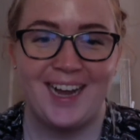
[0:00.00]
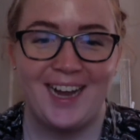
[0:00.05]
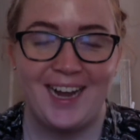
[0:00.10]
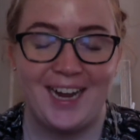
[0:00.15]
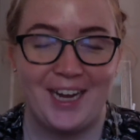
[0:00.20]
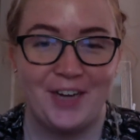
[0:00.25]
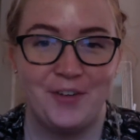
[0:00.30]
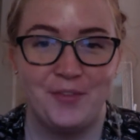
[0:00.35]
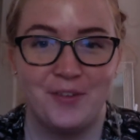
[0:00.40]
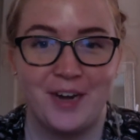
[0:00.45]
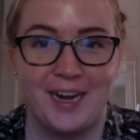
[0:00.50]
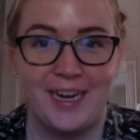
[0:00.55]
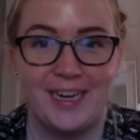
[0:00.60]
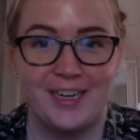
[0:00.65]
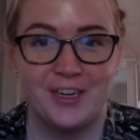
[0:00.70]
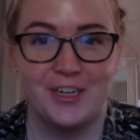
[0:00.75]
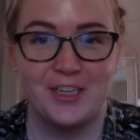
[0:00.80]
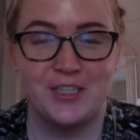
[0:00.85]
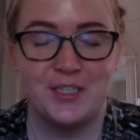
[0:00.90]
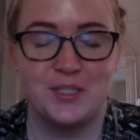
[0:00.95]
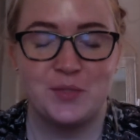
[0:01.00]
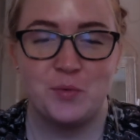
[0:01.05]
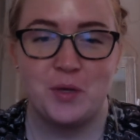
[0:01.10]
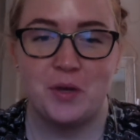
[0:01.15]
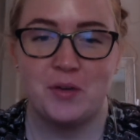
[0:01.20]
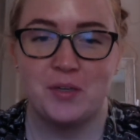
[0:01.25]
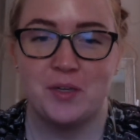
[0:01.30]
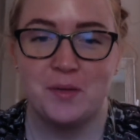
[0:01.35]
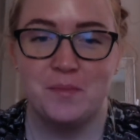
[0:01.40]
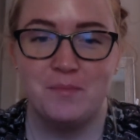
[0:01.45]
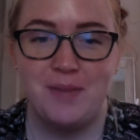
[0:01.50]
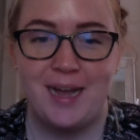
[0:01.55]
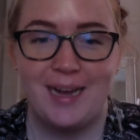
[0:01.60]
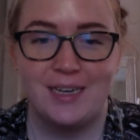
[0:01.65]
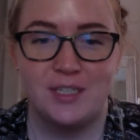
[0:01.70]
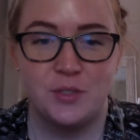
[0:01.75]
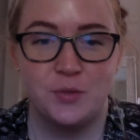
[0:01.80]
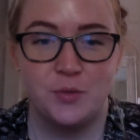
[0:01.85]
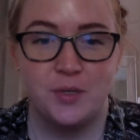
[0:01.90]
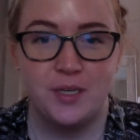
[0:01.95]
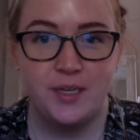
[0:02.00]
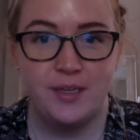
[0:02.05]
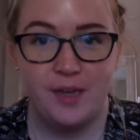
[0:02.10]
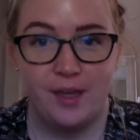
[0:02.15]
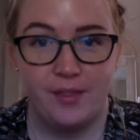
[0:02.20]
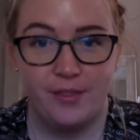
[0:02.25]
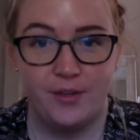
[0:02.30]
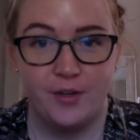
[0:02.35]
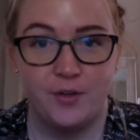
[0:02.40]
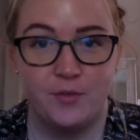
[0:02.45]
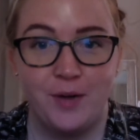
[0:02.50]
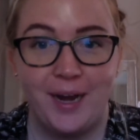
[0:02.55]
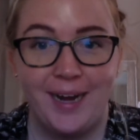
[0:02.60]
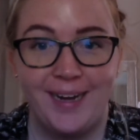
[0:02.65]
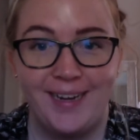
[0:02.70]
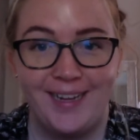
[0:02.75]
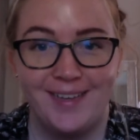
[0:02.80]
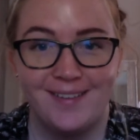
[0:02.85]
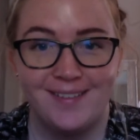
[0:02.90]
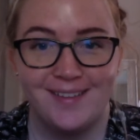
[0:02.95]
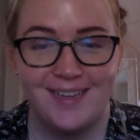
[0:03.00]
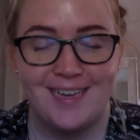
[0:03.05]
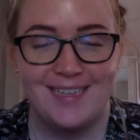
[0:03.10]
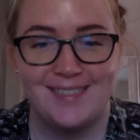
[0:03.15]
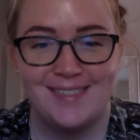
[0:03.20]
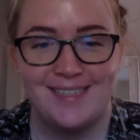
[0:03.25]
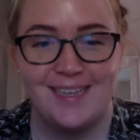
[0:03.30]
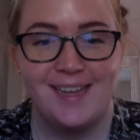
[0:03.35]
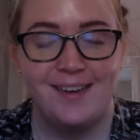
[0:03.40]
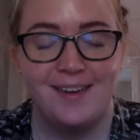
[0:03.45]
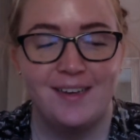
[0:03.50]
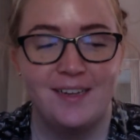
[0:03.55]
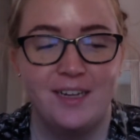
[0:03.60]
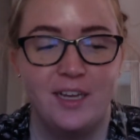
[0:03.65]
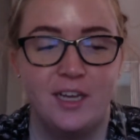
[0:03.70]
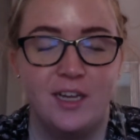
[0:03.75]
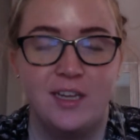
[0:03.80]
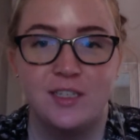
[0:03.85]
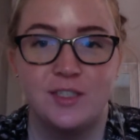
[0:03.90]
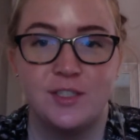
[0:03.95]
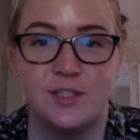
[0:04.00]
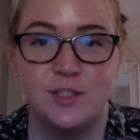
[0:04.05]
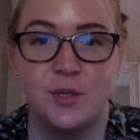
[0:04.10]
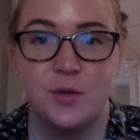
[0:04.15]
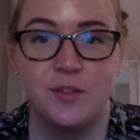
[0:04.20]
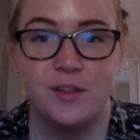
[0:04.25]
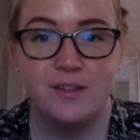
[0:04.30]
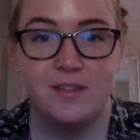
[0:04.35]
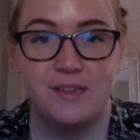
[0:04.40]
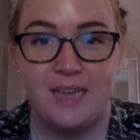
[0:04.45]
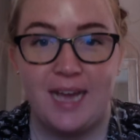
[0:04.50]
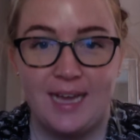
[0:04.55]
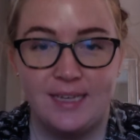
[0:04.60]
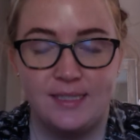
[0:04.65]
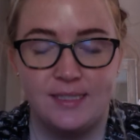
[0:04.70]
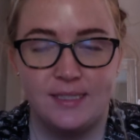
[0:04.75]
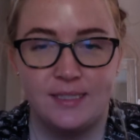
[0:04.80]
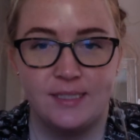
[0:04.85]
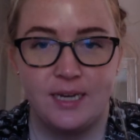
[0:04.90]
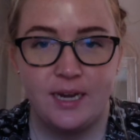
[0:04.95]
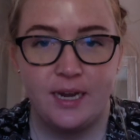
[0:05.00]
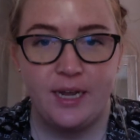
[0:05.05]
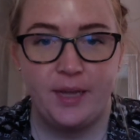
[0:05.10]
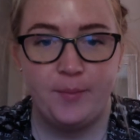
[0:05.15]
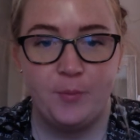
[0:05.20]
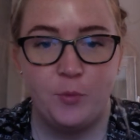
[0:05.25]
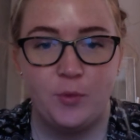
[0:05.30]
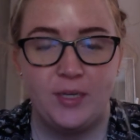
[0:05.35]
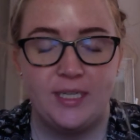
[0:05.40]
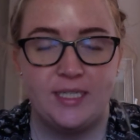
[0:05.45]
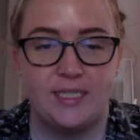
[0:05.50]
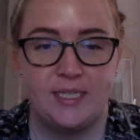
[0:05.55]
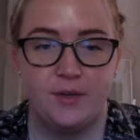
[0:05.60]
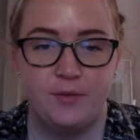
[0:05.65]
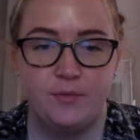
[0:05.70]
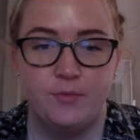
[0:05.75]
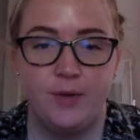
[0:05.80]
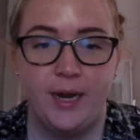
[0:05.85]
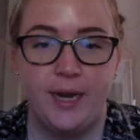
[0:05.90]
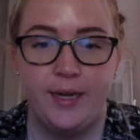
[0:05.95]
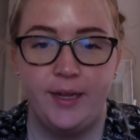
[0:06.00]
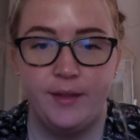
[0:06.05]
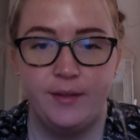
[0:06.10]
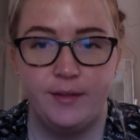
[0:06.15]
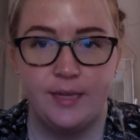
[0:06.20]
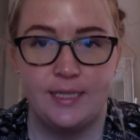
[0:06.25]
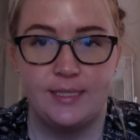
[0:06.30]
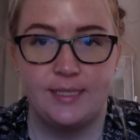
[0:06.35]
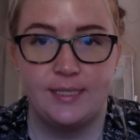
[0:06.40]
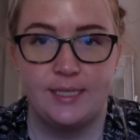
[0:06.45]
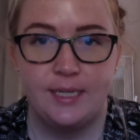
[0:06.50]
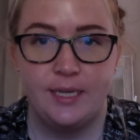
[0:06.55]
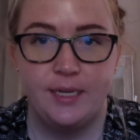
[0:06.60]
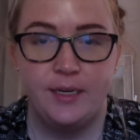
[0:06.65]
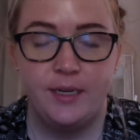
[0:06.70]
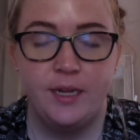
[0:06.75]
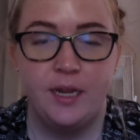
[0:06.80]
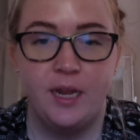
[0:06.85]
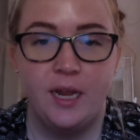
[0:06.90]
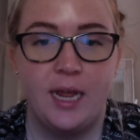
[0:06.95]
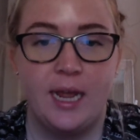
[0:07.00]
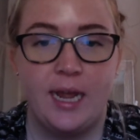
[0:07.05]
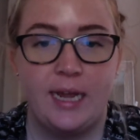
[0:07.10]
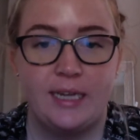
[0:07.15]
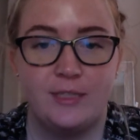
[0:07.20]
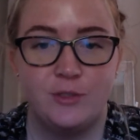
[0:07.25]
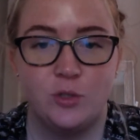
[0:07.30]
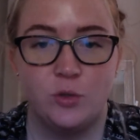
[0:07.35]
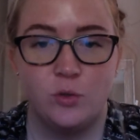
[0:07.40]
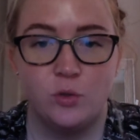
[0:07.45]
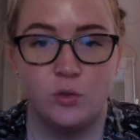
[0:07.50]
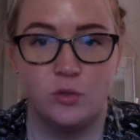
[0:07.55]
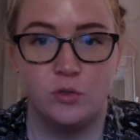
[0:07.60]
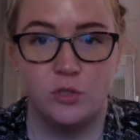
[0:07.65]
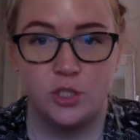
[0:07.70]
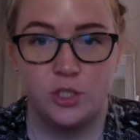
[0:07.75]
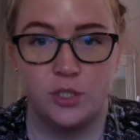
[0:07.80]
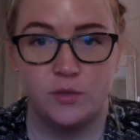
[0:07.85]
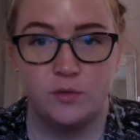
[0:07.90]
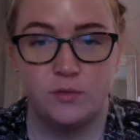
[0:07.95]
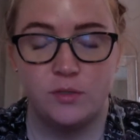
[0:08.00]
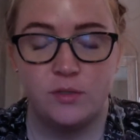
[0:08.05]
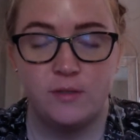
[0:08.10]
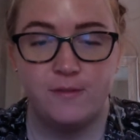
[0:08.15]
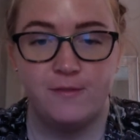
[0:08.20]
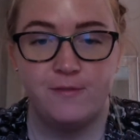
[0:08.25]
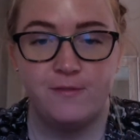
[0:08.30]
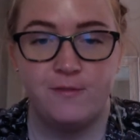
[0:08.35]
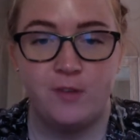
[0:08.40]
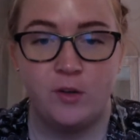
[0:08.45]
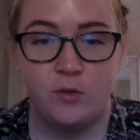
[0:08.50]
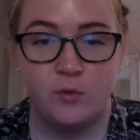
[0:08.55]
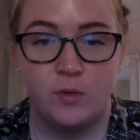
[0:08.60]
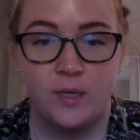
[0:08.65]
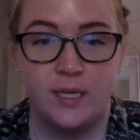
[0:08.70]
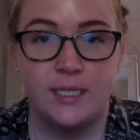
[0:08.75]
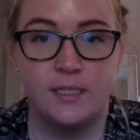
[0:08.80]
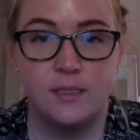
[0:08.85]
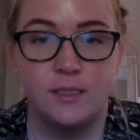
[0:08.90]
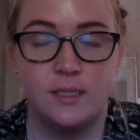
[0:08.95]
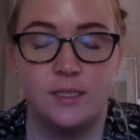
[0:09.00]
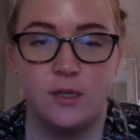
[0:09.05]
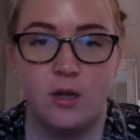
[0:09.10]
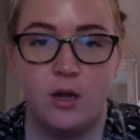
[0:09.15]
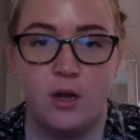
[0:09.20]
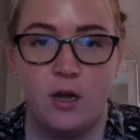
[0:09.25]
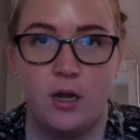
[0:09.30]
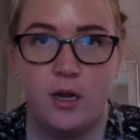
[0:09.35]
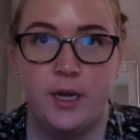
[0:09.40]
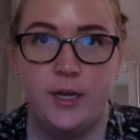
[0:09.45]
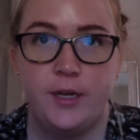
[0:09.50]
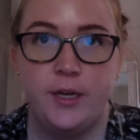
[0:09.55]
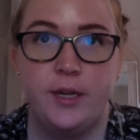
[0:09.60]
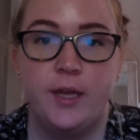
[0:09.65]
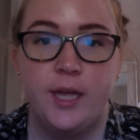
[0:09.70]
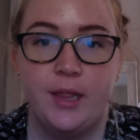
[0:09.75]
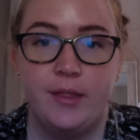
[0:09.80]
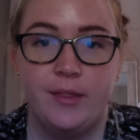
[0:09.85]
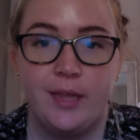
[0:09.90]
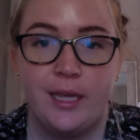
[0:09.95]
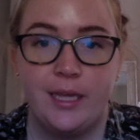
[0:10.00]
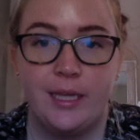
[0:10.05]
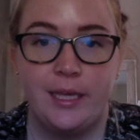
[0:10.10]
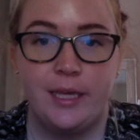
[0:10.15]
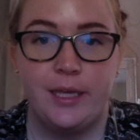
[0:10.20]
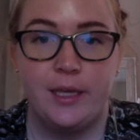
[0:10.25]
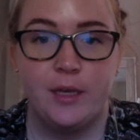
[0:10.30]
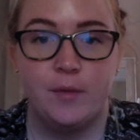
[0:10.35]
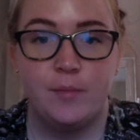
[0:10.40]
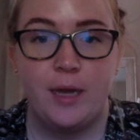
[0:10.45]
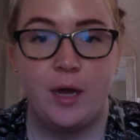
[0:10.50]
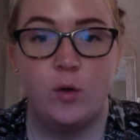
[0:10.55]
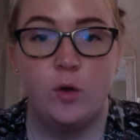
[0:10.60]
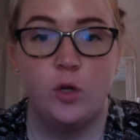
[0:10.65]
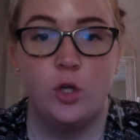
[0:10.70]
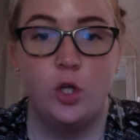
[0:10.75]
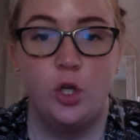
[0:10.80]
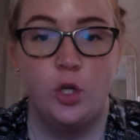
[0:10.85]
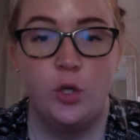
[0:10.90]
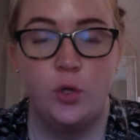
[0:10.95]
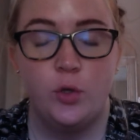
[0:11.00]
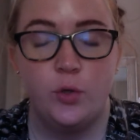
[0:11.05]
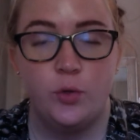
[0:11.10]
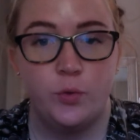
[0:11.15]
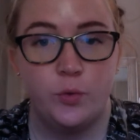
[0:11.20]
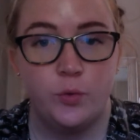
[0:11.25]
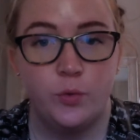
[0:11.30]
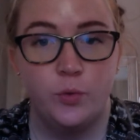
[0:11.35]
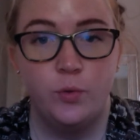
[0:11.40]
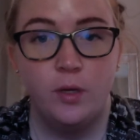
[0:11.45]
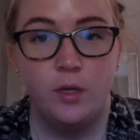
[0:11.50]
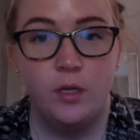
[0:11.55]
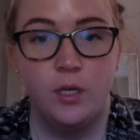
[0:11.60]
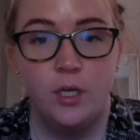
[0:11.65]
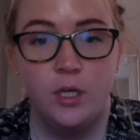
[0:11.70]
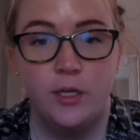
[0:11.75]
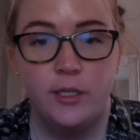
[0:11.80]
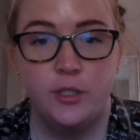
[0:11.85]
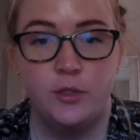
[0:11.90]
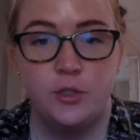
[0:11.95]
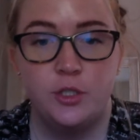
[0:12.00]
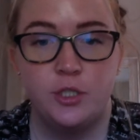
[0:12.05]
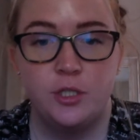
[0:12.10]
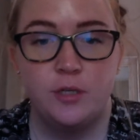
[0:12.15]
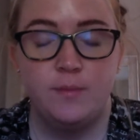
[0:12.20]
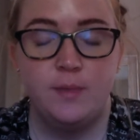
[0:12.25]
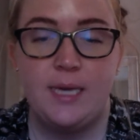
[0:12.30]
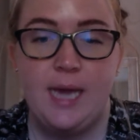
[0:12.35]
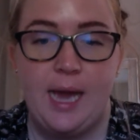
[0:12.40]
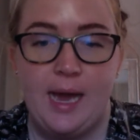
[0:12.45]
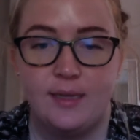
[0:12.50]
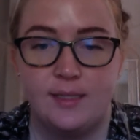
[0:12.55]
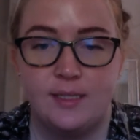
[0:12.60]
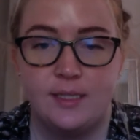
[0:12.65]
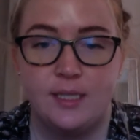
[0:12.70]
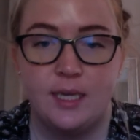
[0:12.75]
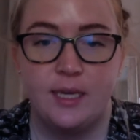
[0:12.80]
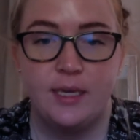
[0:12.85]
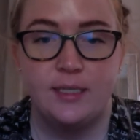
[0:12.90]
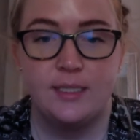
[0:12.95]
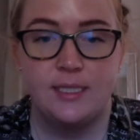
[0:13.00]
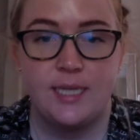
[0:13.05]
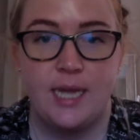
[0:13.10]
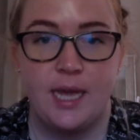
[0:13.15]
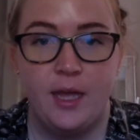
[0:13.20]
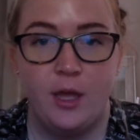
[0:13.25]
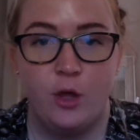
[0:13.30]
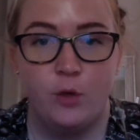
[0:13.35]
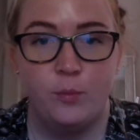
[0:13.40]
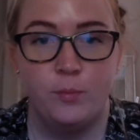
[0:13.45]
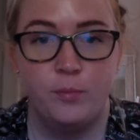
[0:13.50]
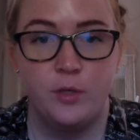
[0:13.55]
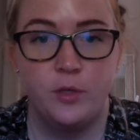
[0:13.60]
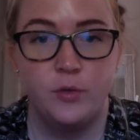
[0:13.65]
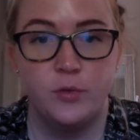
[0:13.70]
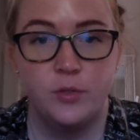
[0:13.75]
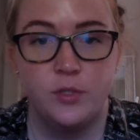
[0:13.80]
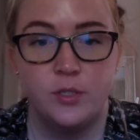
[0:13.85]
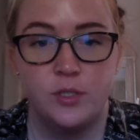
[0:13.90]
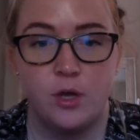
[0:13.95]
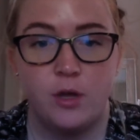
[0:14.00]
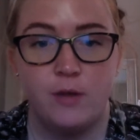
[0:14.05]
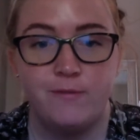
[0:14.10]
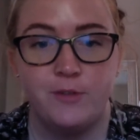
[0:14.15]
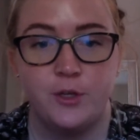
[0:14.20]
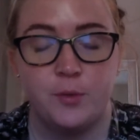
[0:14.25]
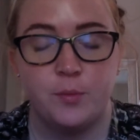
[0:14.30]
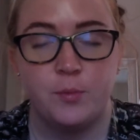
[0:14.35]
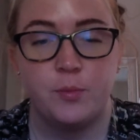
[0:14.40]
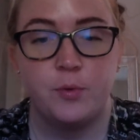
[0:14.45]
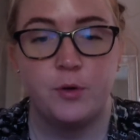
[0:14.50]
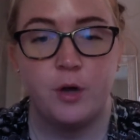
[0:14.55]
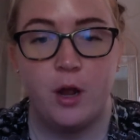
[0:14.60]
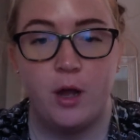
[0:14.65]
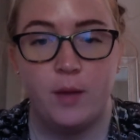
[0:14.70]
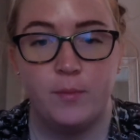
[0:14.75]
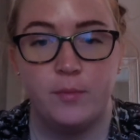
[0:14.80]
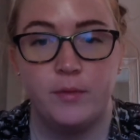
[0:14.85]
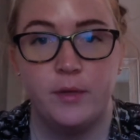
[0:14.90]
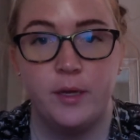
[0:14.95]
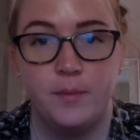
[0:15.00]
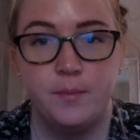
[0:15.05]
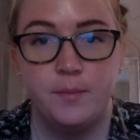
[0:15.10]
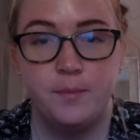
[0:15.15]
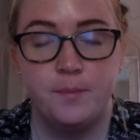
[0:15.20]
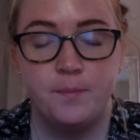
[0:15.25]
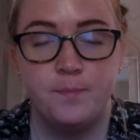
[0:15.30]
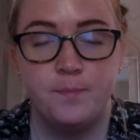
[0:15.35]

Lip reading: Hi writers, welcome back to another writing lesson. So the last time we did a writing lesson, I told you to focus on thinking about who you should be asking to help you solve your problem